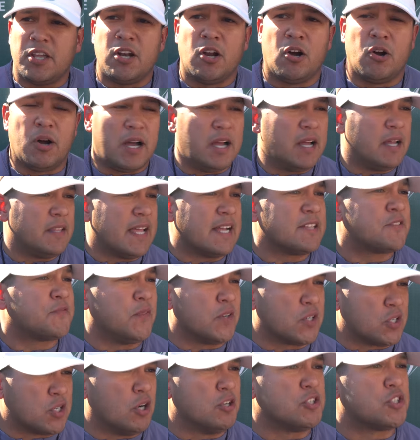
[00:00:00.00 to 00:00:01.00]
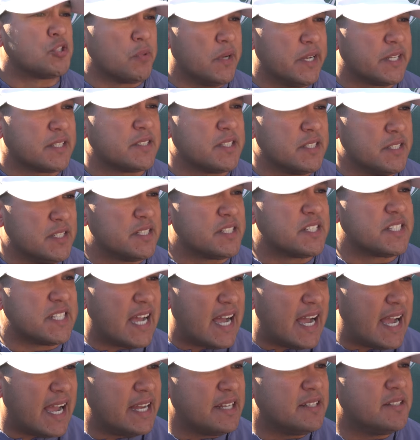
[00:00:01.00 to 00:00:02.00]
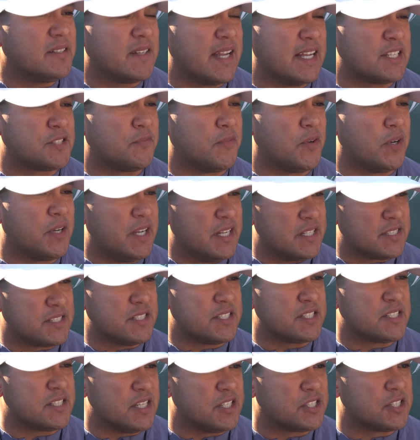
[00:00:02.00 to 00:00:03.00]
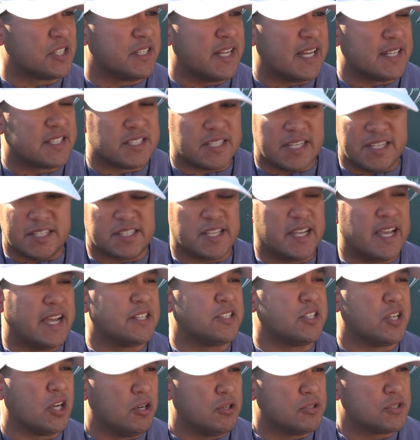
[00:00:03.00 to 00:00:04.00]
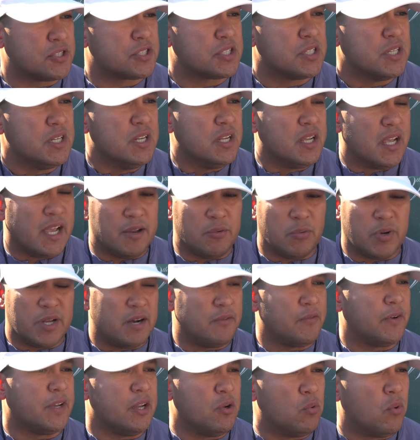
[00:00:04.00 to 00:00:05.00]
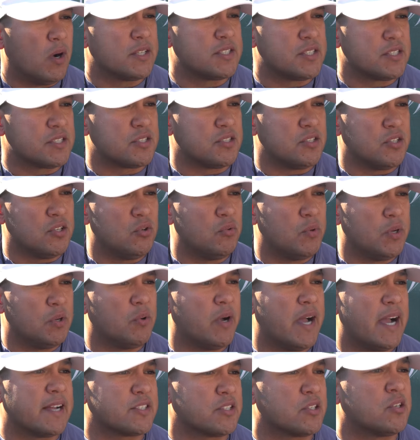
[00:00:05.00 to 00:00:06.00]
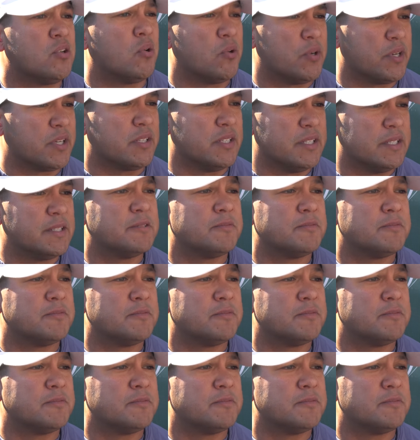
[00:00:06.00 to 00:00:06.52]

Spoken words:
You know, that's for Coach Rick to decide. That's for his decision. He's the head coach, and whatever he wants us to do, we will act accordingly.